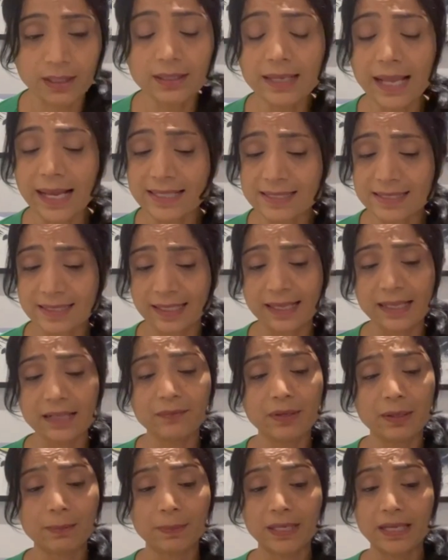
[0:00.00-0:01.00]
next
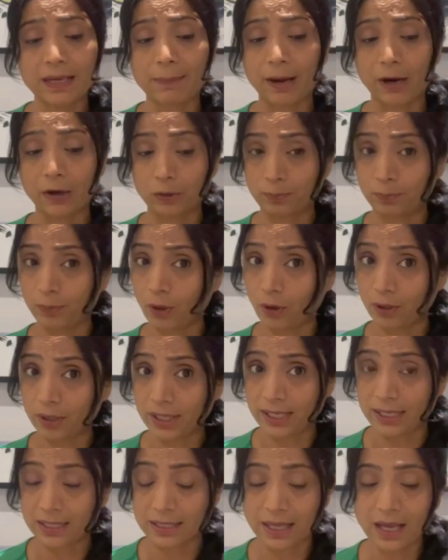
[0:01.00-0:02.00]
screen will be about
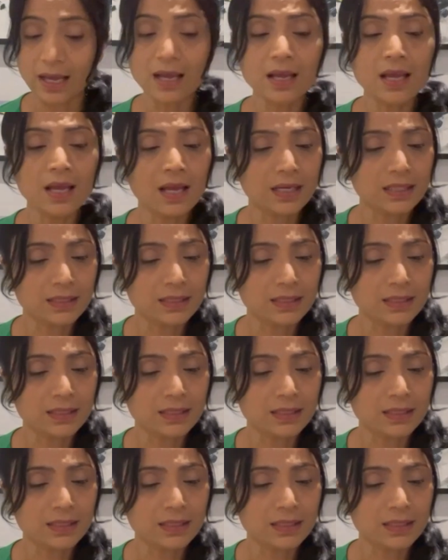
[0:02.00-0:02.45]
plotting the